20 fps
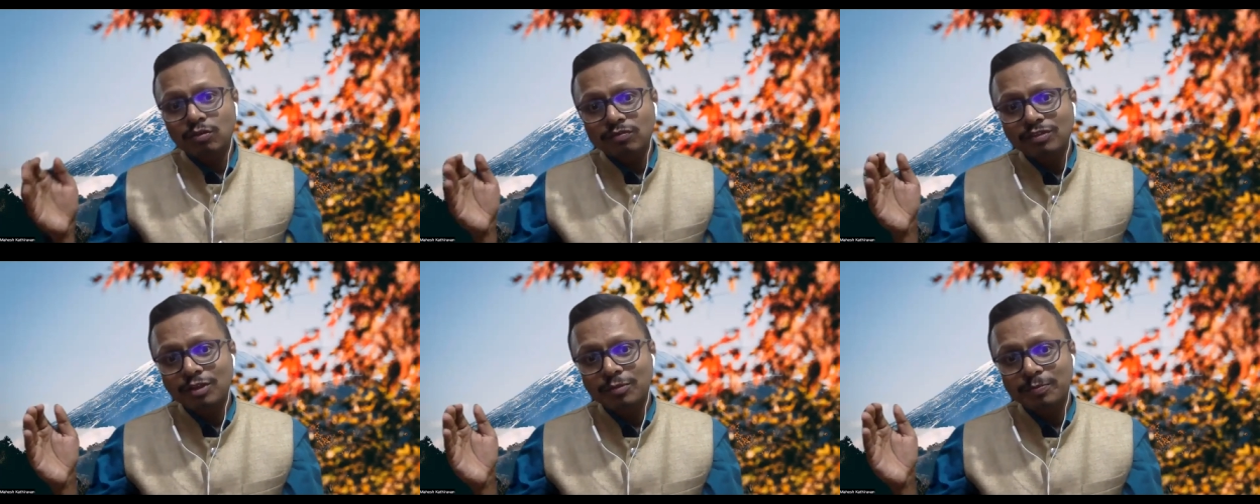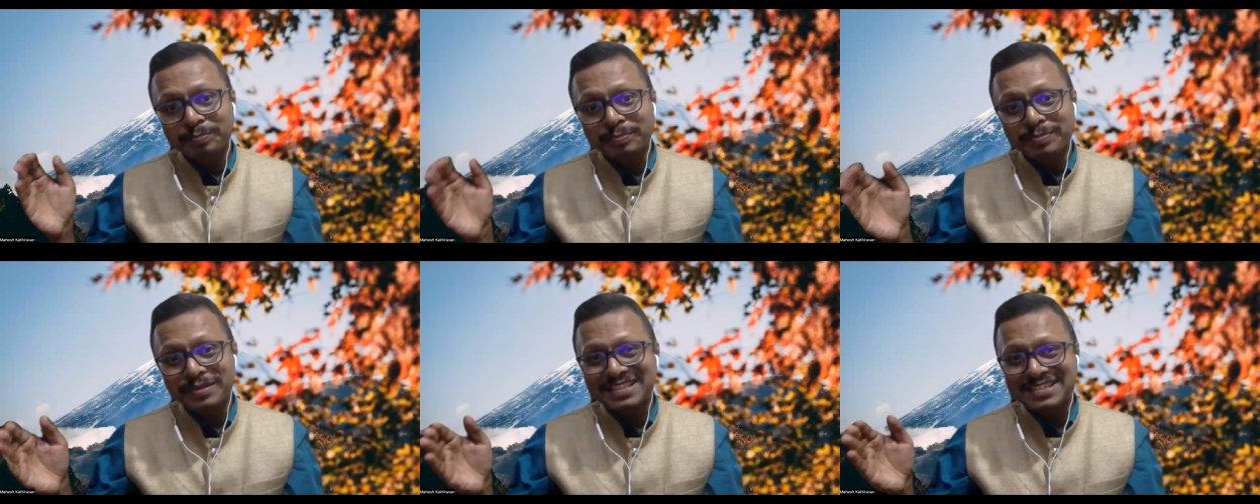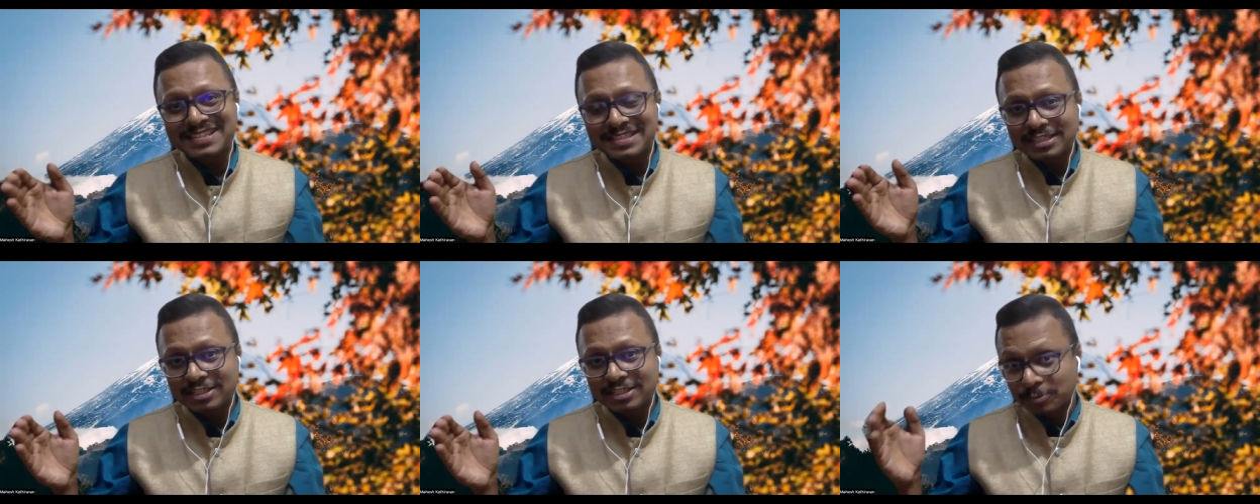of the
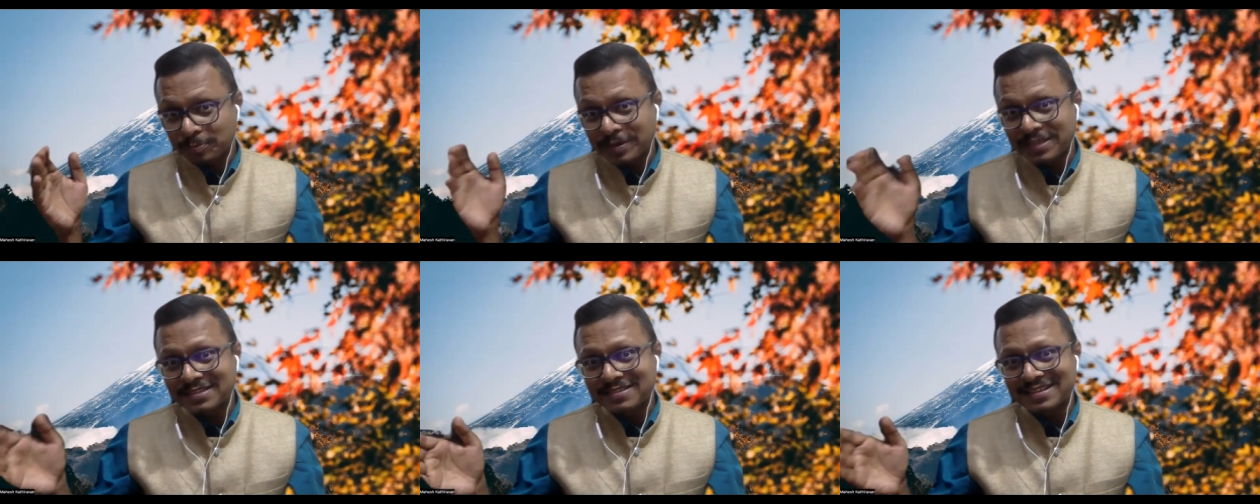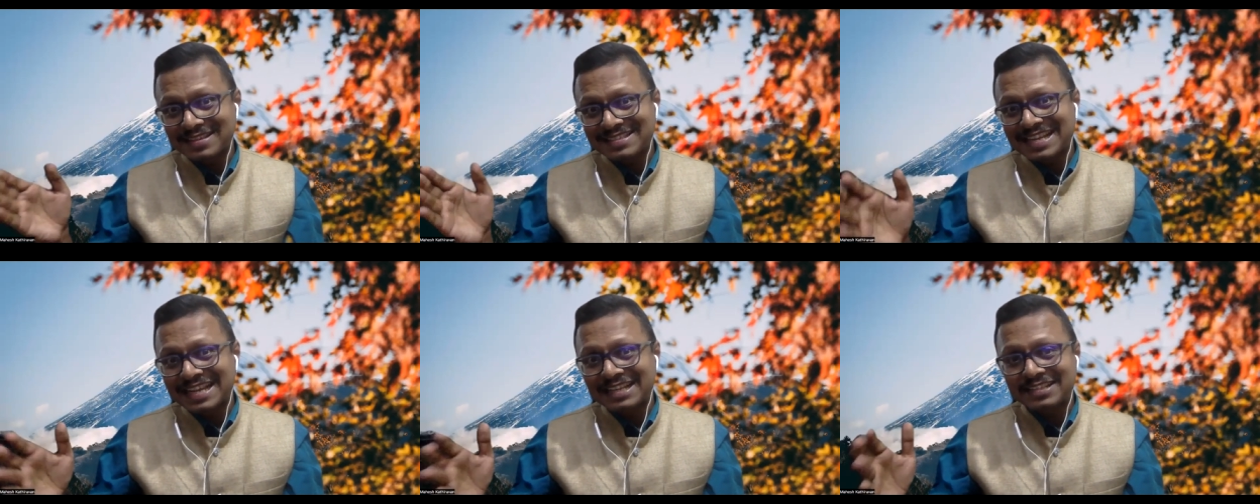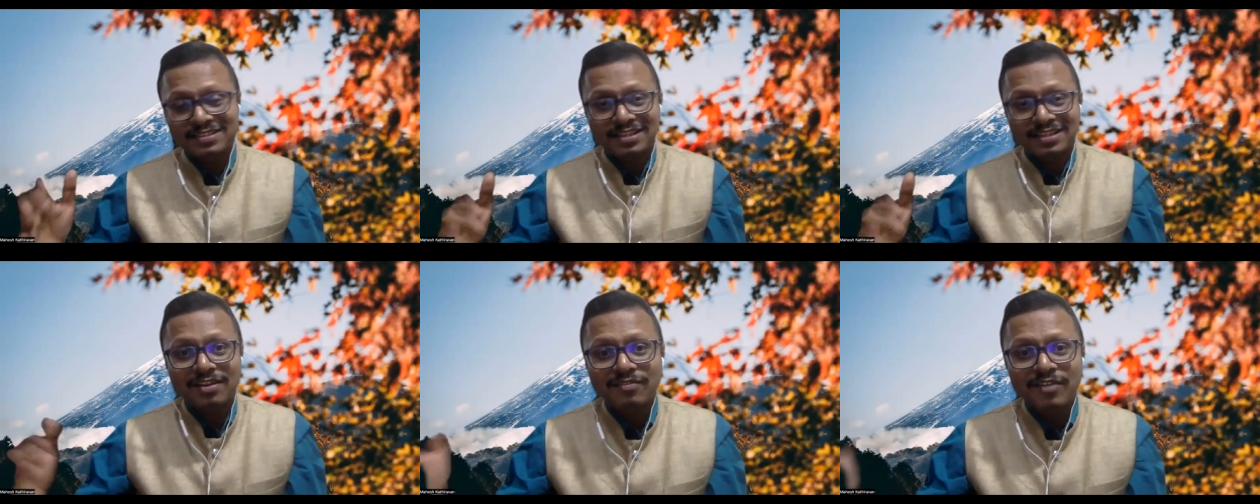species
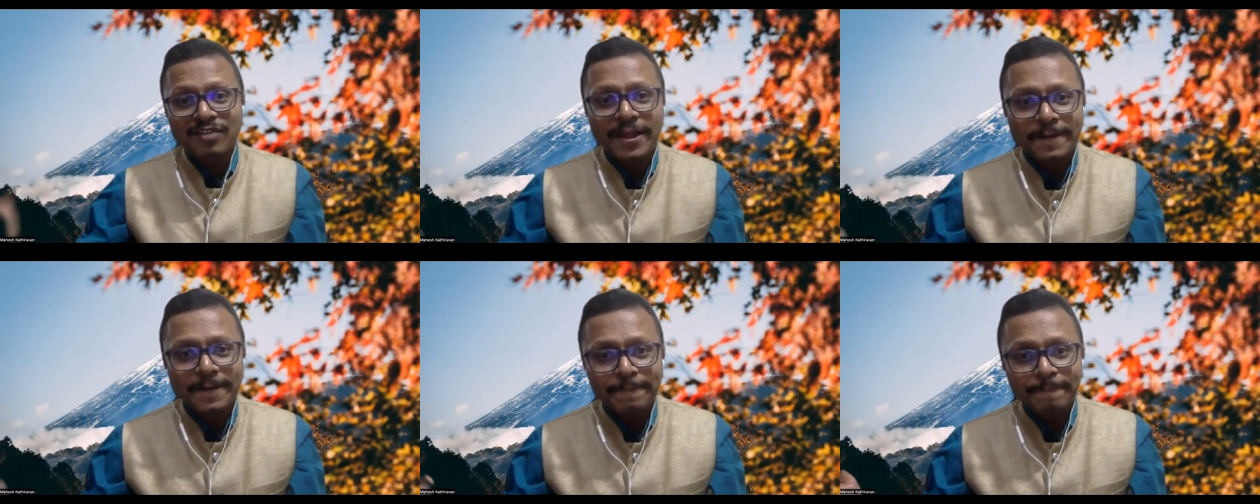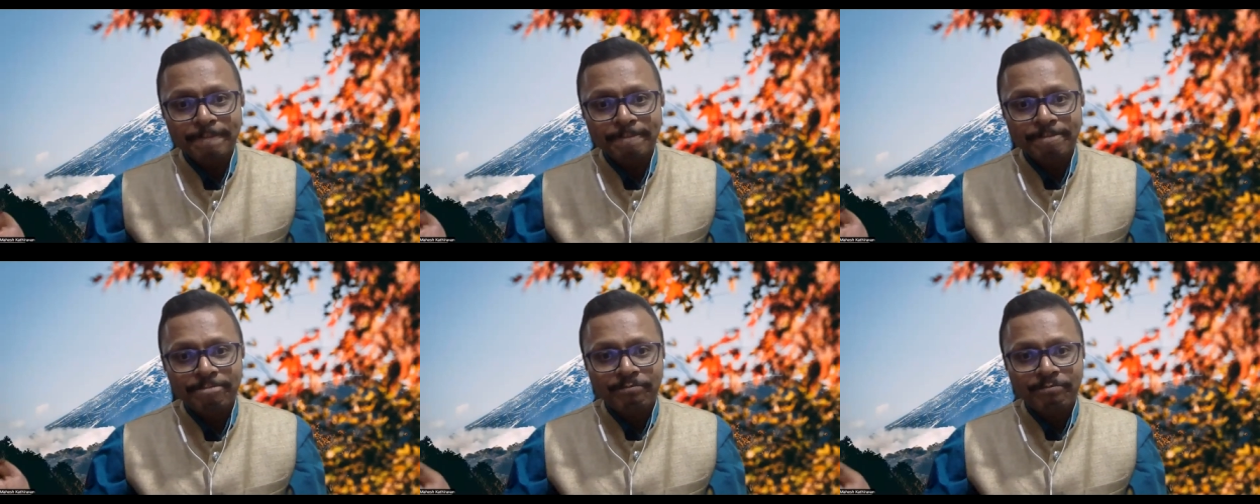that survive,